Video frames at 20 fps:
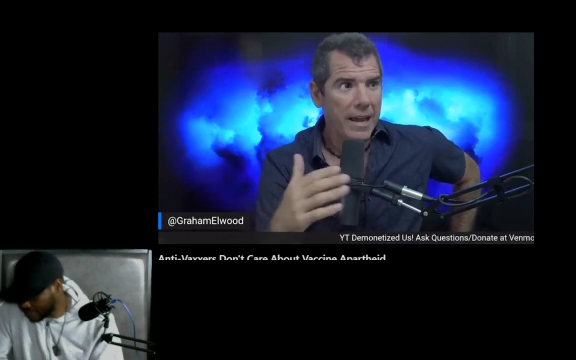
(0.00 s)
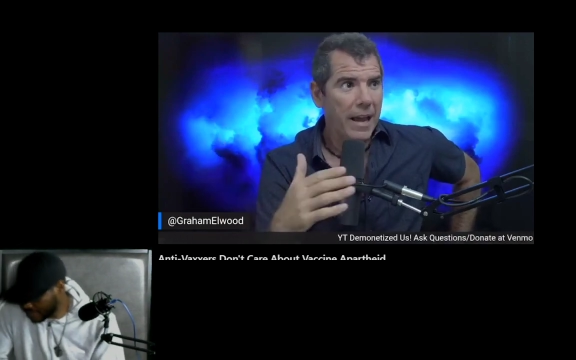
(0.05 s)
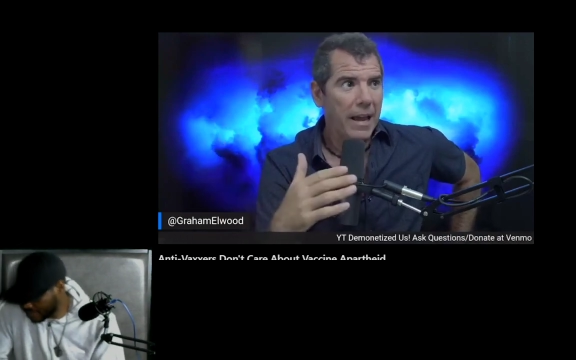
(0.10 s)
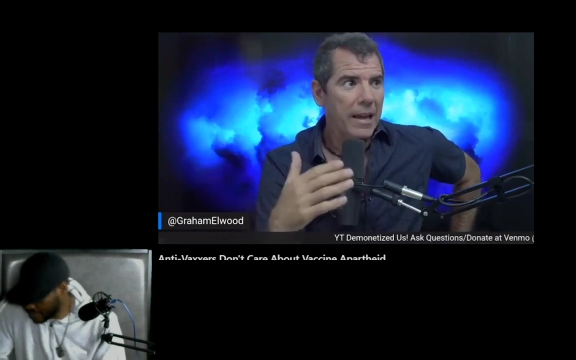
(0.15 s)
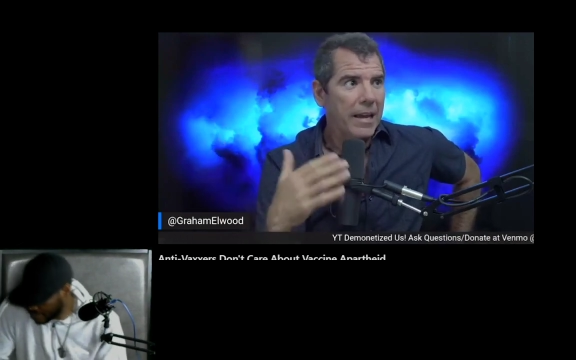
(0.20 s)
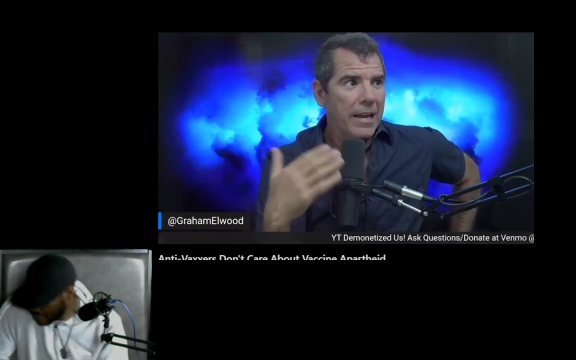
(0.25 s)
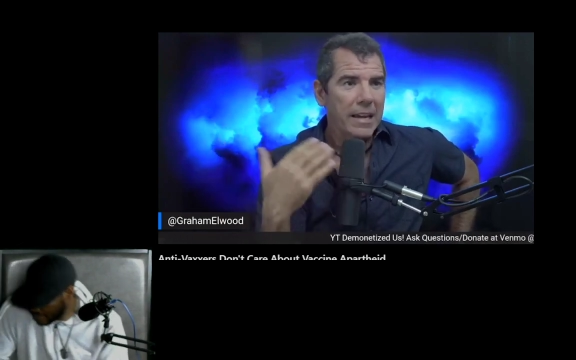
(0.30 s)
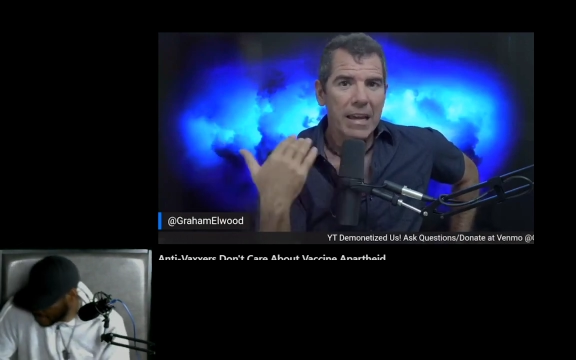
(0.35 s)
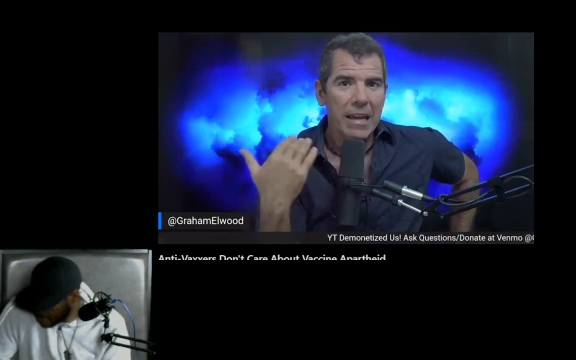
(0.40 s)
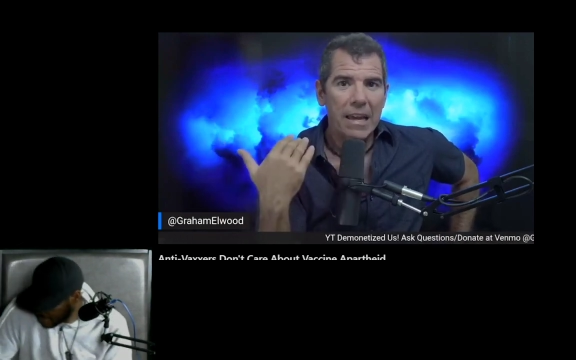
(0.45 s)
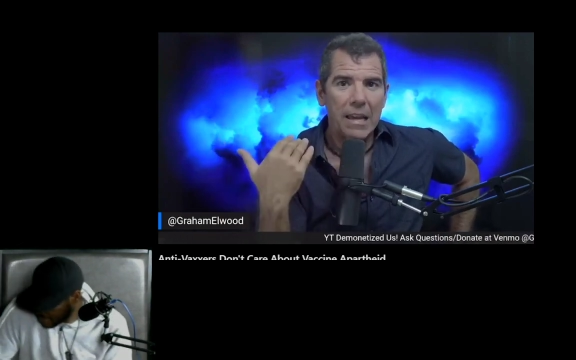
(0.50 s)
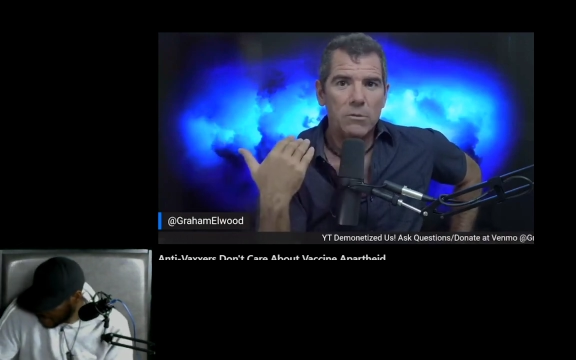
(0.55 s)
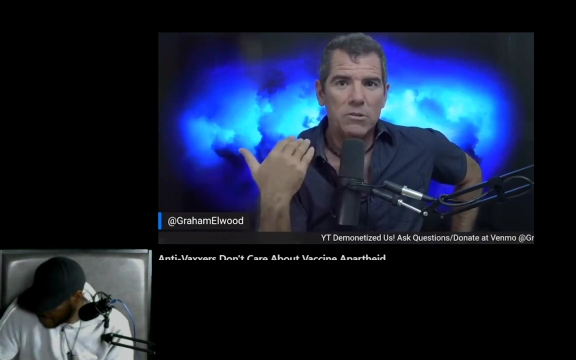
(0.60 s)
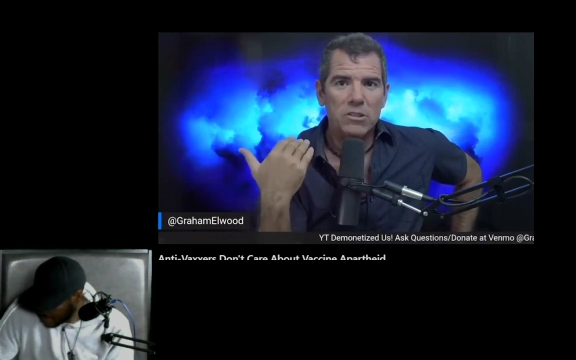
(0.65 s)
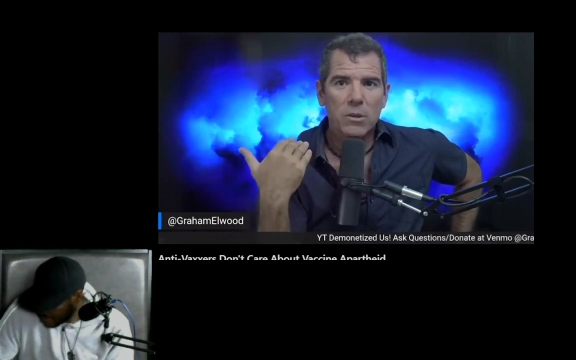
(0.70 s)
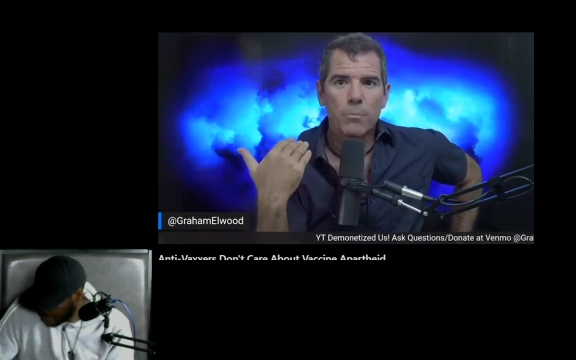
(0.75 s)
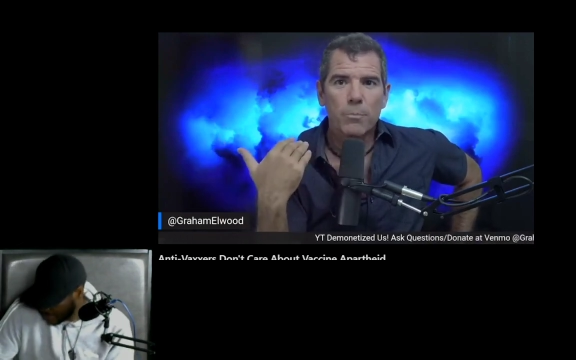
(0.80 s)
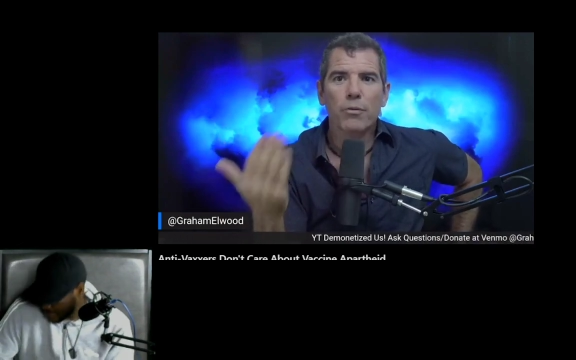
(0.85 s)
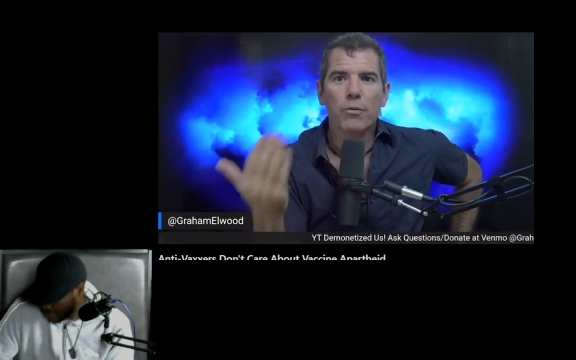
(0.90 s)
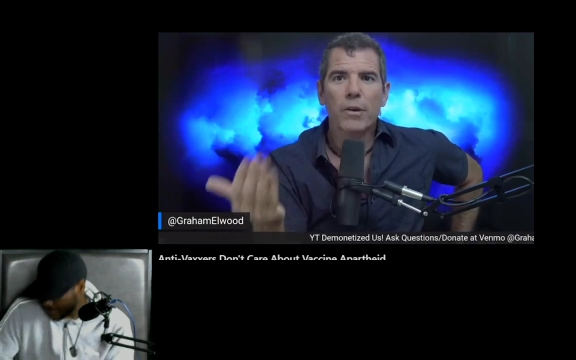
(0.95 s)
Yeah,
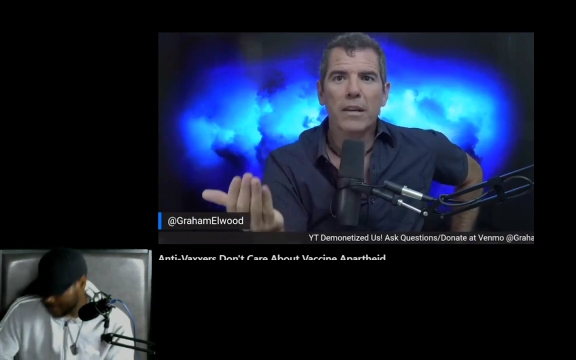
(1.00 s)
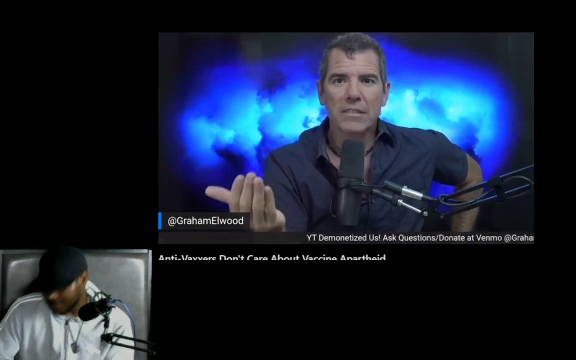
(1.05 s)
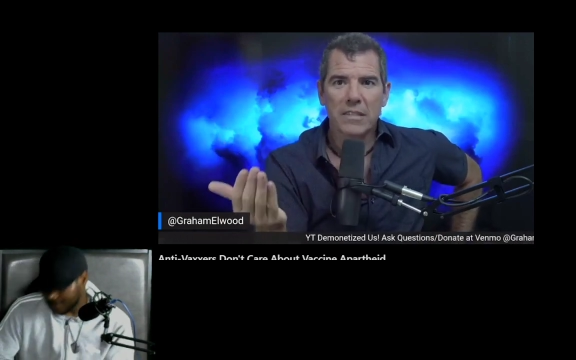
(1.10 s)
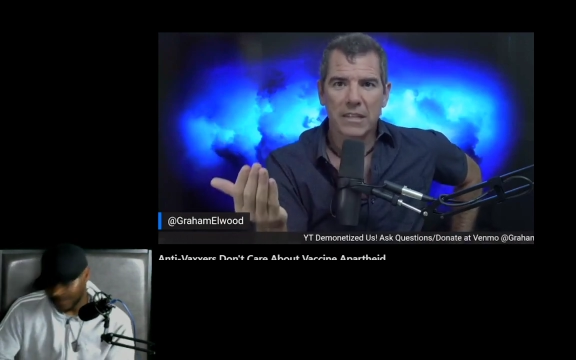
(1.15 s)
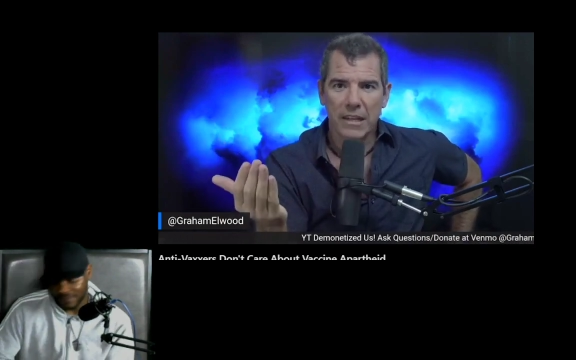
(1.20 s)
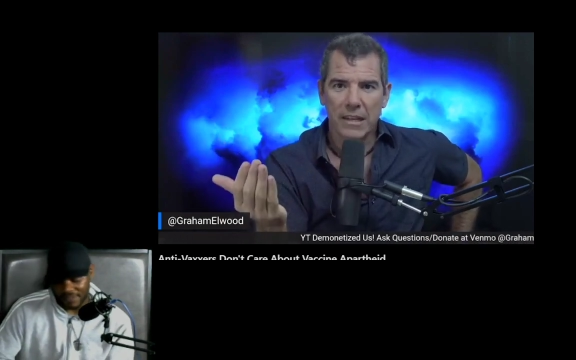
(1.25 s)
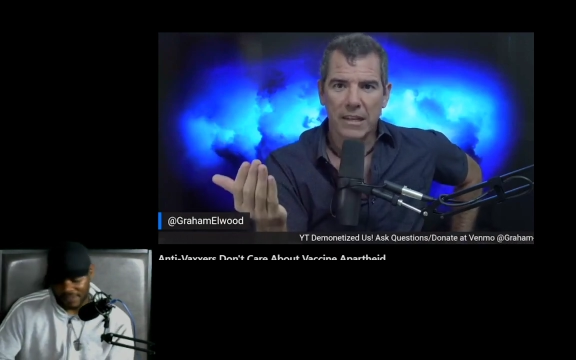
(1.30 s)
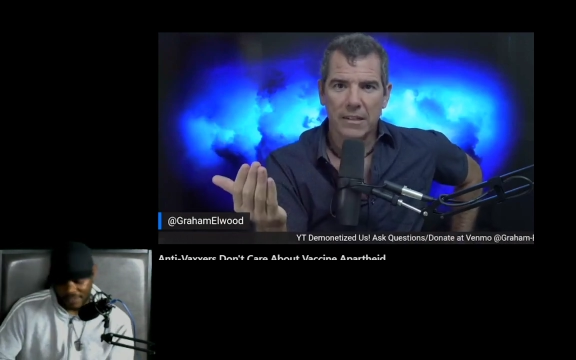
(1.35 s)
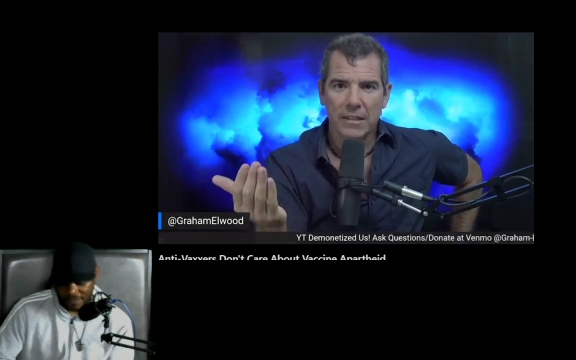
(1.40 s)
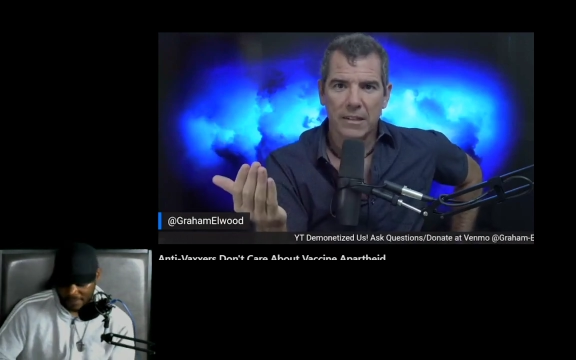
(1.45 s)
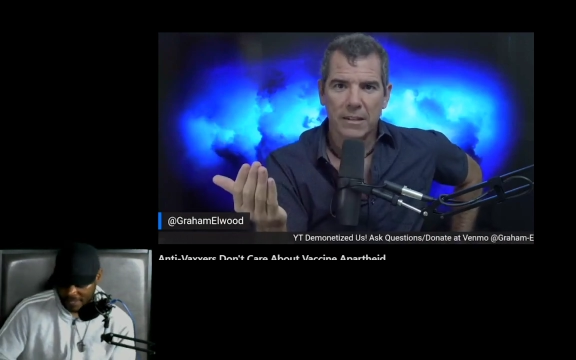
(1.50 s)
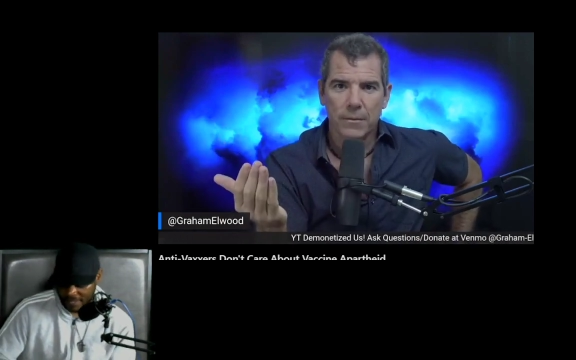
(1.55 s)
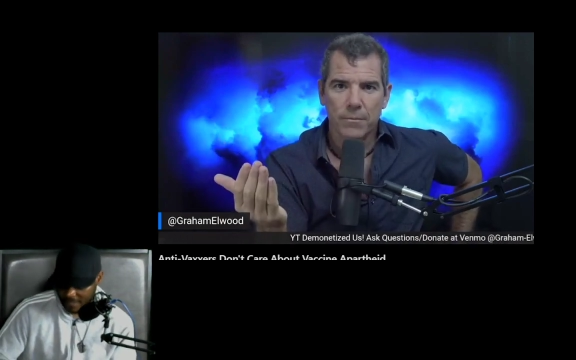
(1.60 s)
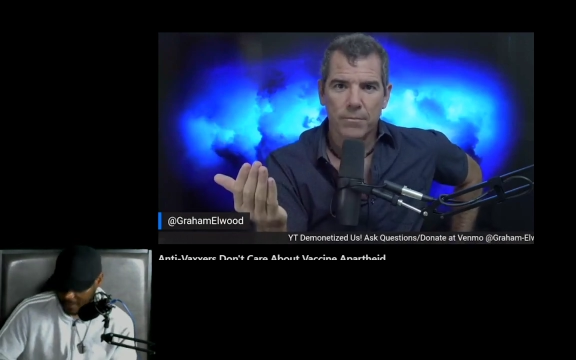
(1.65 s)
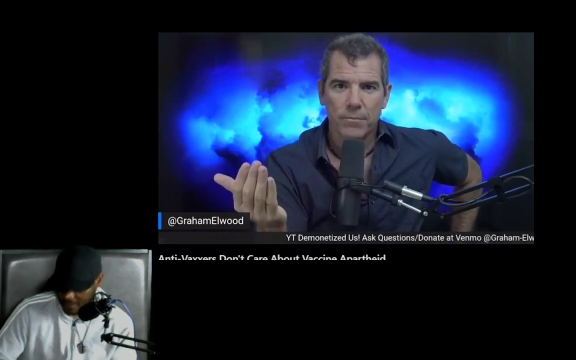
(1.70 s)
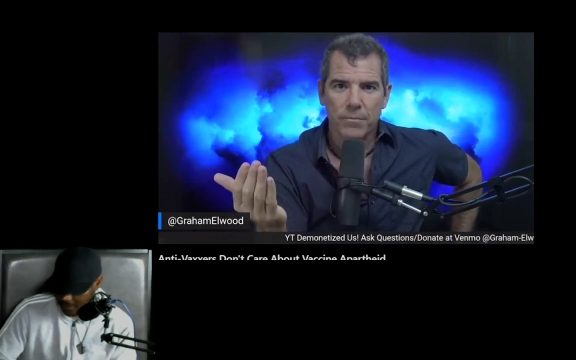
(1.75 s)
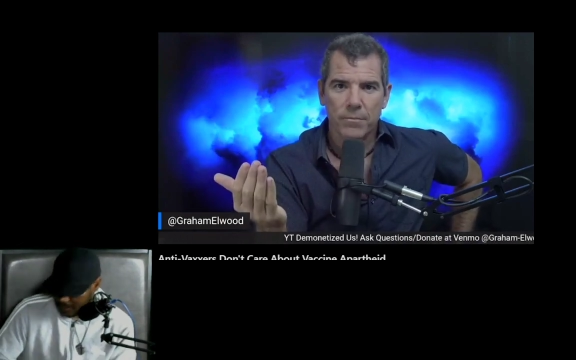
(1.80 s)
he was the president.